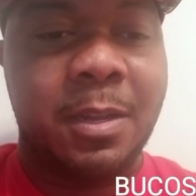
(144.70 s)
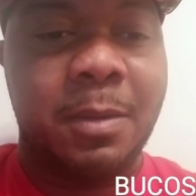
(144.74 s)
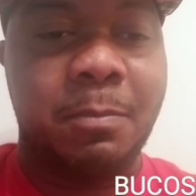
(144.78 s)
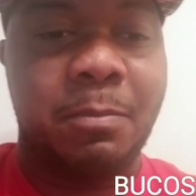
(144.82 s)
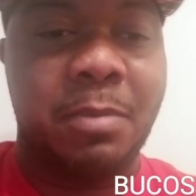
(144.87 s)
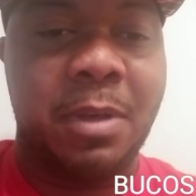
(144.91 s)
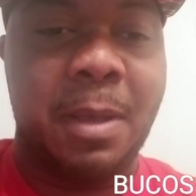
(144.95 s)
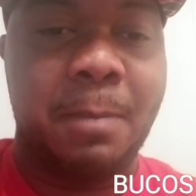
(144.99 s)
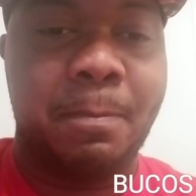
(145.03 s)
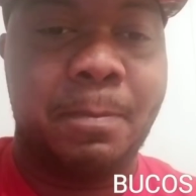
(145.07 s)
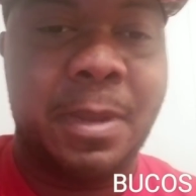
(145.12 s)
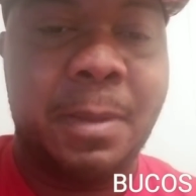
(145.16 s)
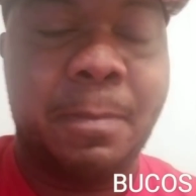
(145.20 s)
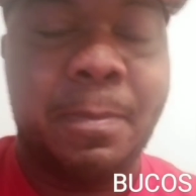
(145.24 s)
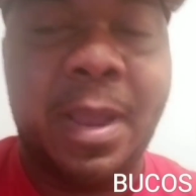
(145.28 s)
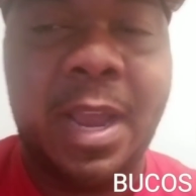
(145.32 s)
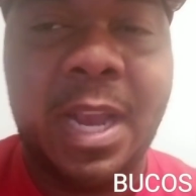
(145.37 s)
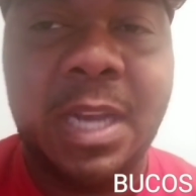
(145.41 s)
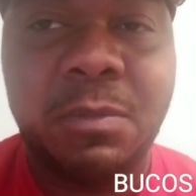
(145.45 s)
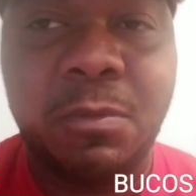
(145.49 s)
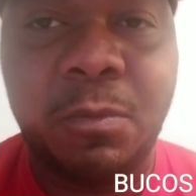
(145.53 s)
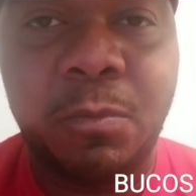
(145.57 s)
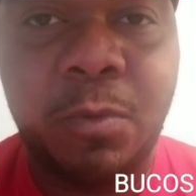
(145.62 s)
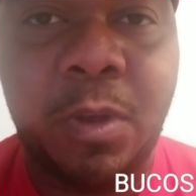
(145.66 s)
But be
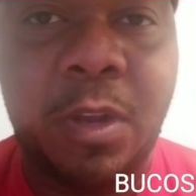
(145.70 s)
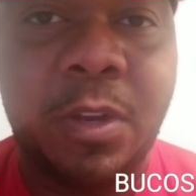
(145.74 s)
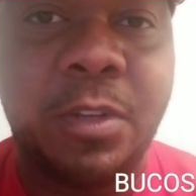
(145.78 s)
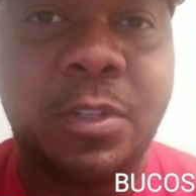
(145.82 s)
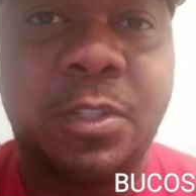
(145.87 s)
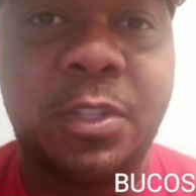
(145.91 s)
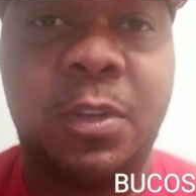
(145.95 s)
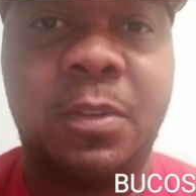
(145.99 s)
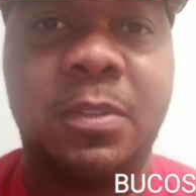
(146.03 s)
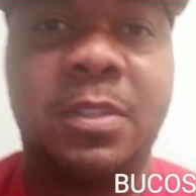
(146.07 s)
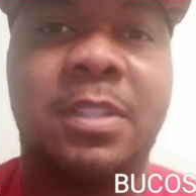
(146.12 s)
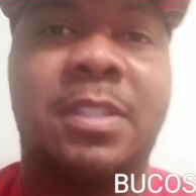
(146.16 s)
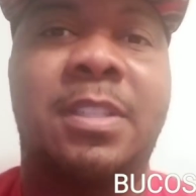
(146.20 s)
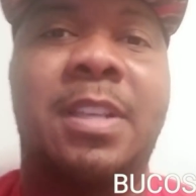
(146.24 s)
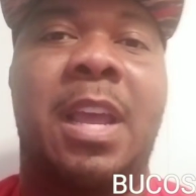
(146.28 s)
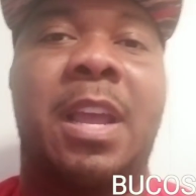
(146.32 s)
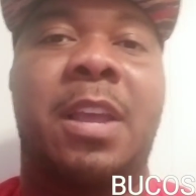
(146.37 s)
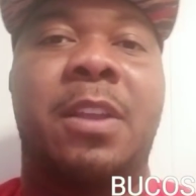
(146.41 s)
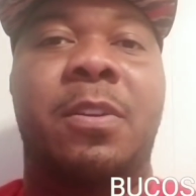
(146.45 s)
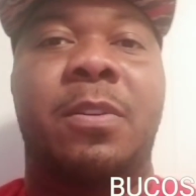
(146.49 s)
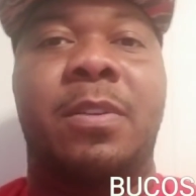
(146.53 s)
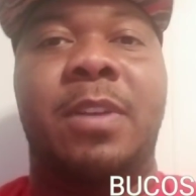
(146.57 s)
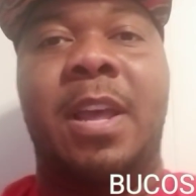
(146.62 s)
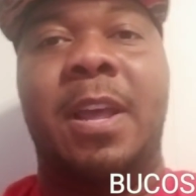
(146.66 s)
patient with Ronald Jones a
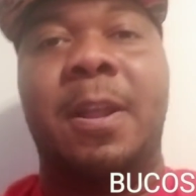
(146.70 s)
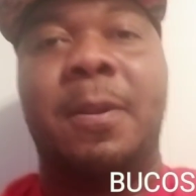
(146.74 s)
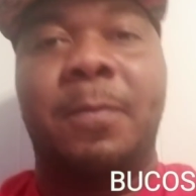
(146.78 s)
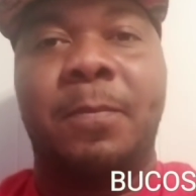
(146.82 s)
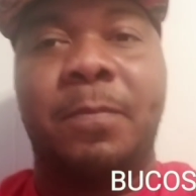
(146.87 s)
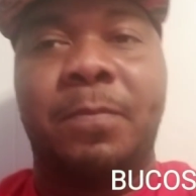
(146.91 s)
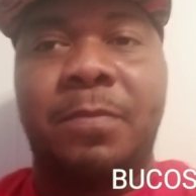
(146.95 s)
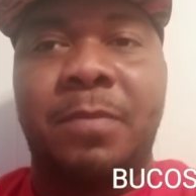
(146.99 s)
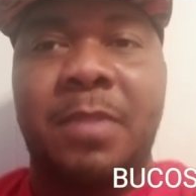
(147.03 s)
second, okay?